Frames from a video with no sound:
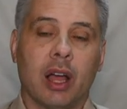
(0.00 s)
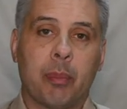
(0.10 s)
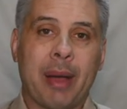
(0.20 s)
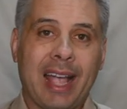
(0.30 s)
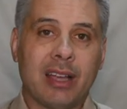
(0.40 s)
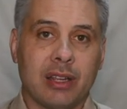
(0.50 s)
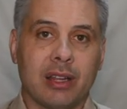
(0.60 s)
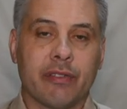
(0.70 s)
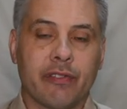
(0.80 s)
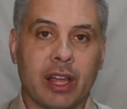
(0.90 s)
packet
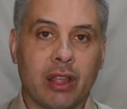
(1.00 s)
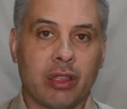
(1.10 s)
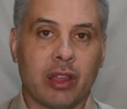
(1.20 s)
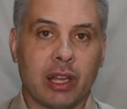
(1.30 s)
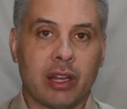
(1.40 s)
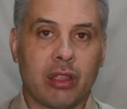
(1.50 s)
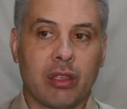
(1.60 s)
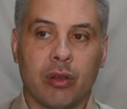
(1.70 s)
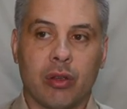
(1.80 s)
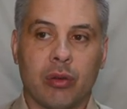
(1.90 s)
interface that lets
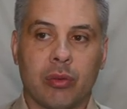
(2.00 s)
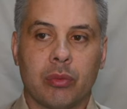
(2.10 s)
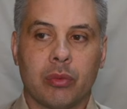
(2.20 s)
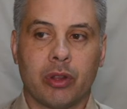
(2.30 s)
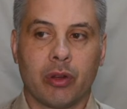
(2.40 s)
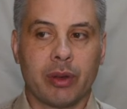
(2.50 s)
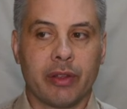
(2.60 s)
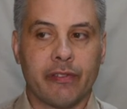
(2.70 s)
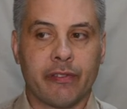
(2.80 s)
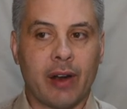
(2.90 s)
you, although really
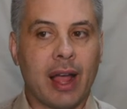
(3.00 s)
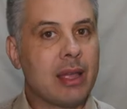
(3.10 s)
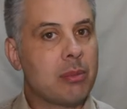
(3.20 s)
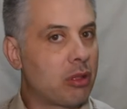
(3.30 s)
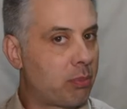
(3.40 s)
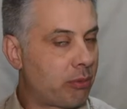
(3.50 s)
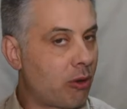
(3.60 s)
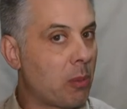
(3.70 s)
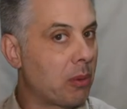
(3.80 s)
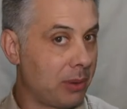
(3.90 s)
frame is
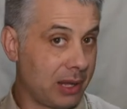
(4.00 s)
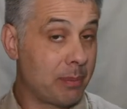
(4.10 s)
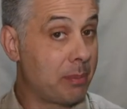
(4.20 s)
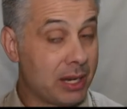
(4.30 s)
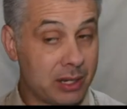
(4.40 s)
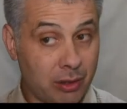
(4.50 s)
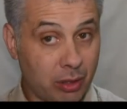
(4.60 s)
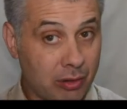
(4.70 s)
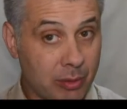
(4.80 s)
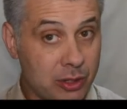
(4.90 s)
probably a better
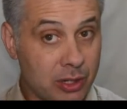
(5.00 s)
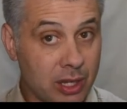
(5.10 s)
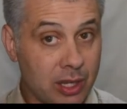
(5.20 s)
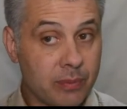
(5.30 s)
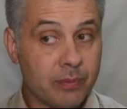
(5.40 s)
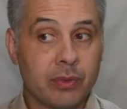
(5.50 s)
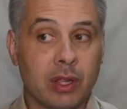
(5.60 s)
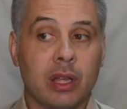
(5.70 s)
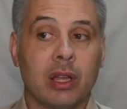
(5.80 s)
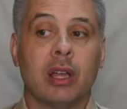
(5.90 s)
description here,
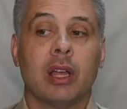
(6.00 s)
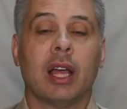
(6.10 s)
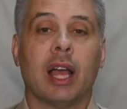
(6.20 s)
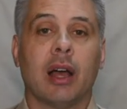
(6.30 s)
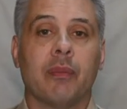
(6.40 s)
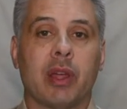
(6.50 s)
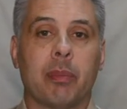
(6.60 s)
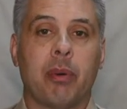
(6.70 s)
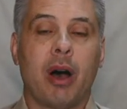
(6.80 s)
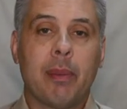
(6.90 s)
that
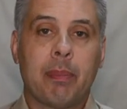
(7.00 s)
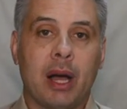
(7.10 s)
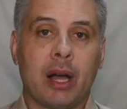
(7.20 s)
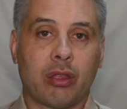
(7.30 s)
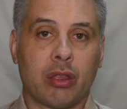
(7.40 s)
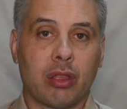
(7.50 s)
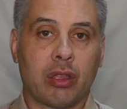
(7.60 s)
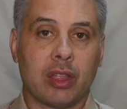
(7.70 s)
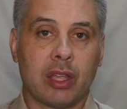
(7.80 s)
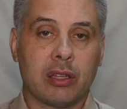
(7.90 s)
bypasses
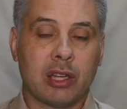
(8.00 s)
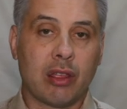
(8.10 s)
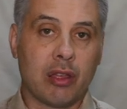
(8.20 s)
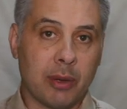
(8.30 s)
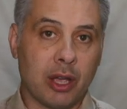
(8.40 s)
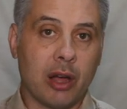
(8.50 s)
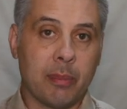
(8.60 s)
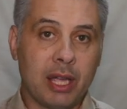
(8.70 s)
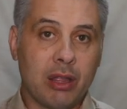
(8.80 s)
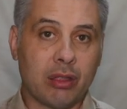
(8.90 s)
the
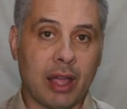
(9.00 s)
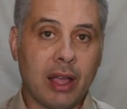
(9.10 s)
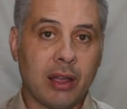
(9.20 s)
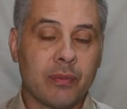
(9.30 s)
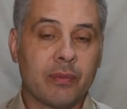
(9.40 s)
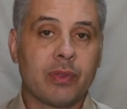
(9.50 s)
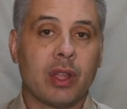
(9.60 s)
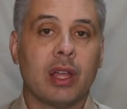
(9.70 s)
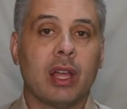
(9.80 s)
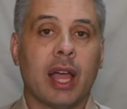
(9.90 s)
TCP/IP stack
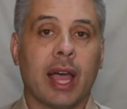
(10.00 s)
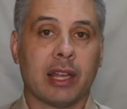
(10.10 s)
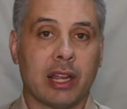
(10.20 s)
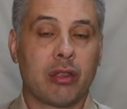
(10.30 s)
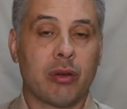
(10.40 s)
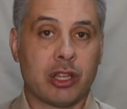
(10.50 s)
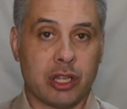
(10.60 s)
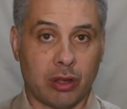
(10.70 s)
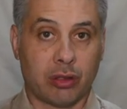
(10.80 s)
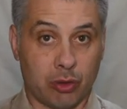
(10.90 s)
and lets you actually
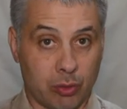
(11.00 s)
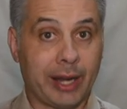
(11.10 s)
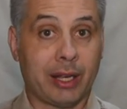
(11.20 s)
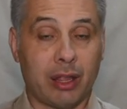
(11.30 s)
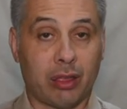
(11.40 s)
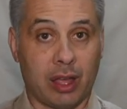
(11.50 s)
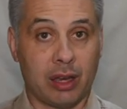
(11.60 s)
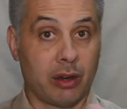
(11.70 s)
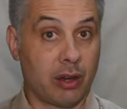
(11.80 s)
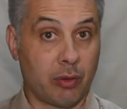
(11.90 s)
just directly send
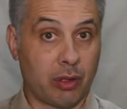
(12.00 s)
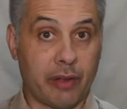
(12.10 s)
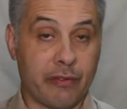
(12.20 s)
and receive, for